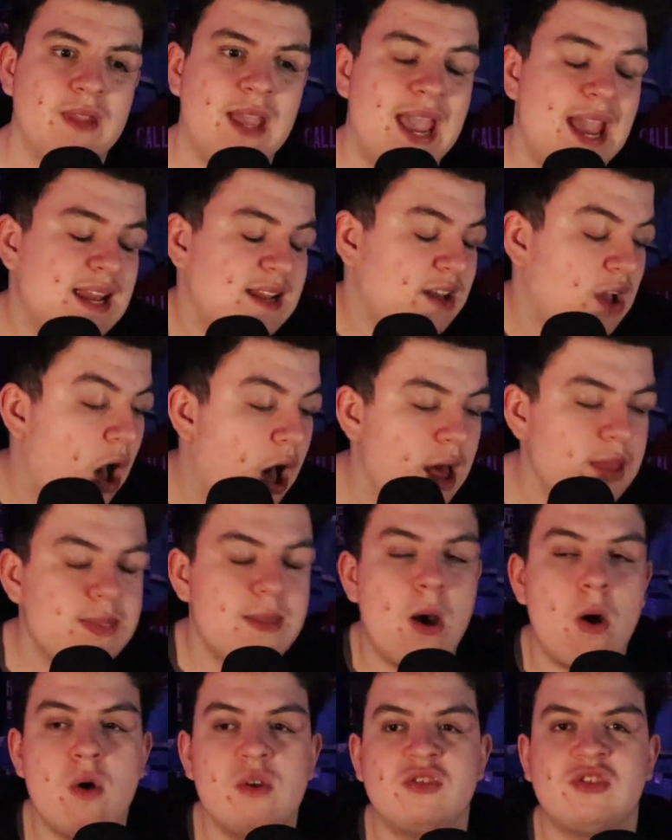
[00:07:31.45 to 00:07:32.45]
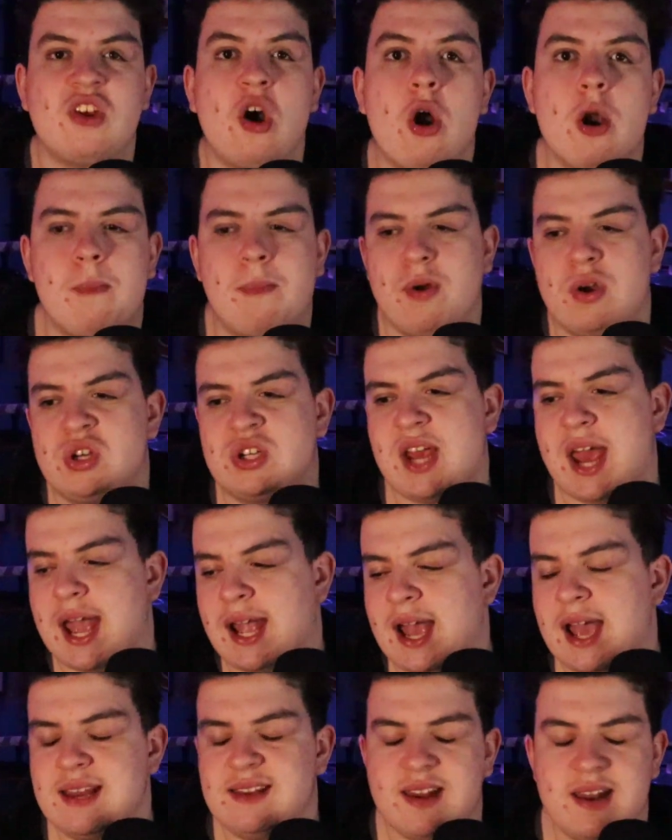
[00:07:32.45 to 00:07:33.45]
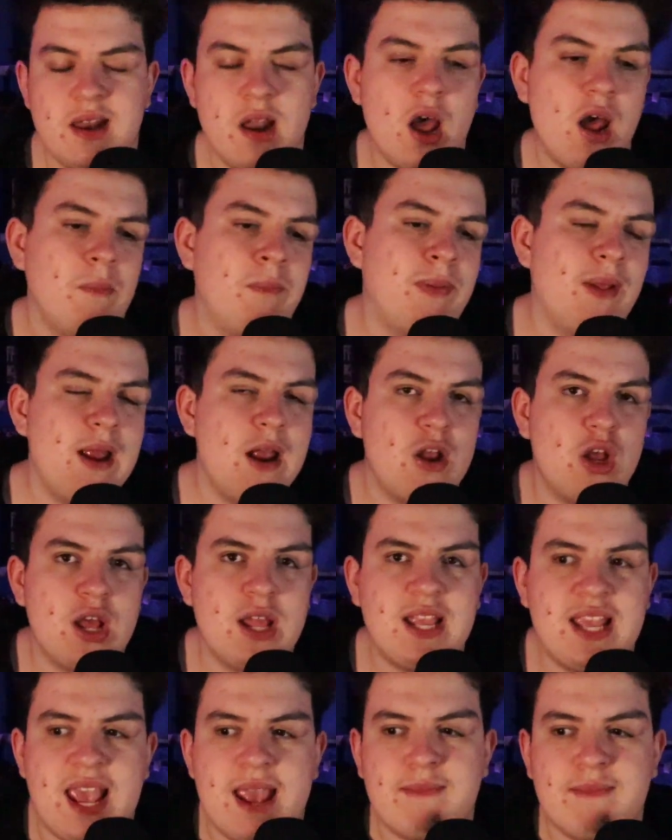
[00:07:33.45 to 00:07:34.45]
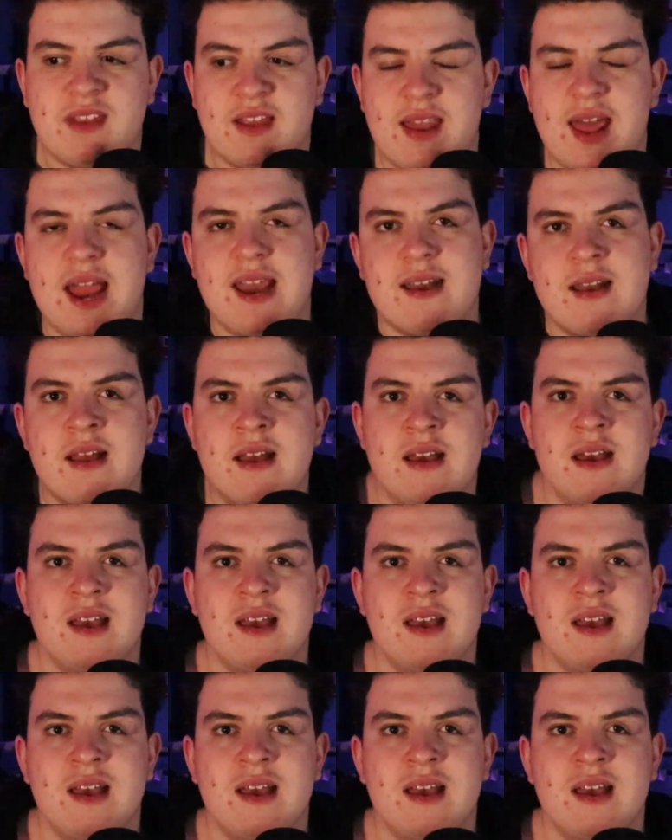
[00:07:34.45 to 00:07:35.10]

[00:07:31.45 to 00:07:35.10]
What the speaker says: And God knows Arbor Jacki did not play a good game tonight.